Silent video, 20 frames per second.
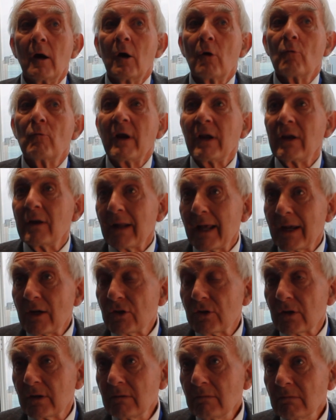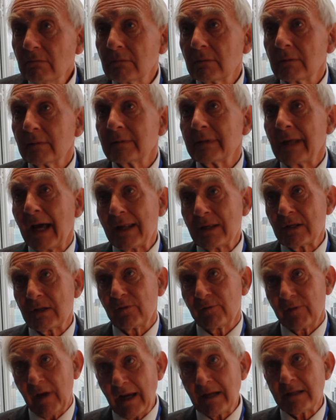Regulation, that's
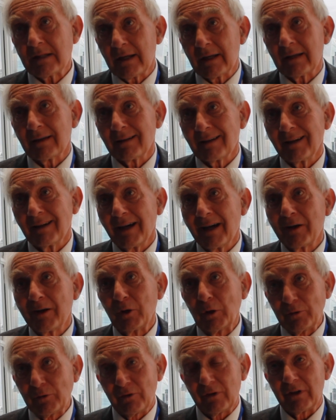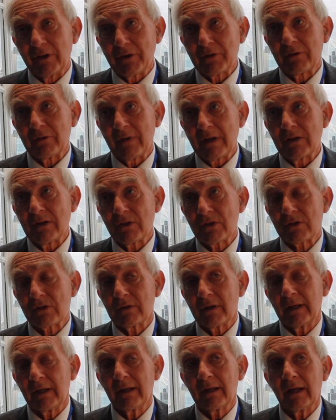affecting an awful lot of
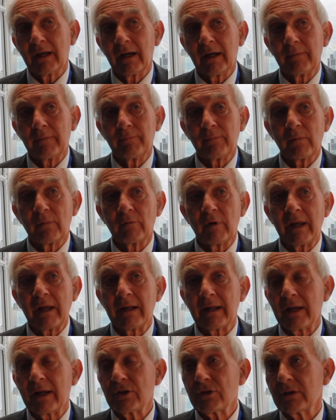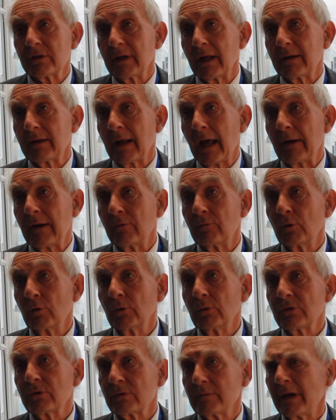industry. Regulation and
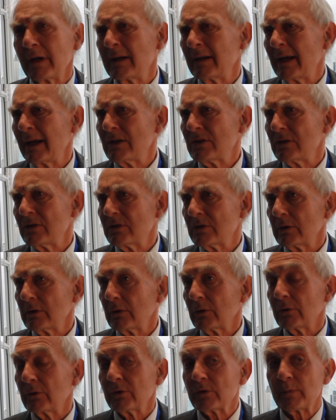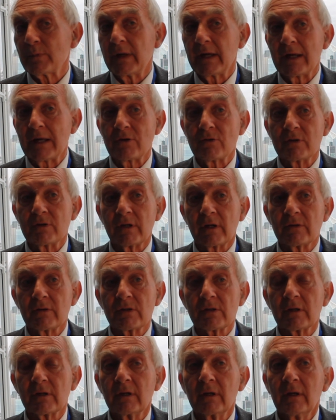rules and regulations and laws being
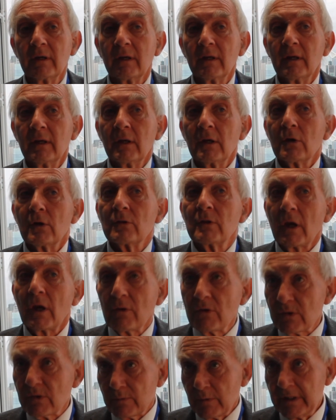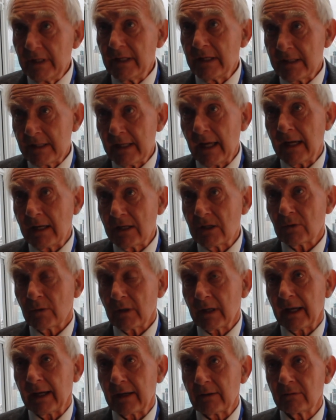introduced, those we need to take into
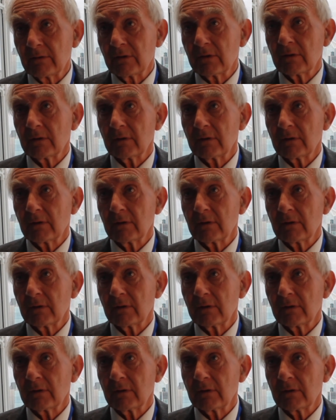account.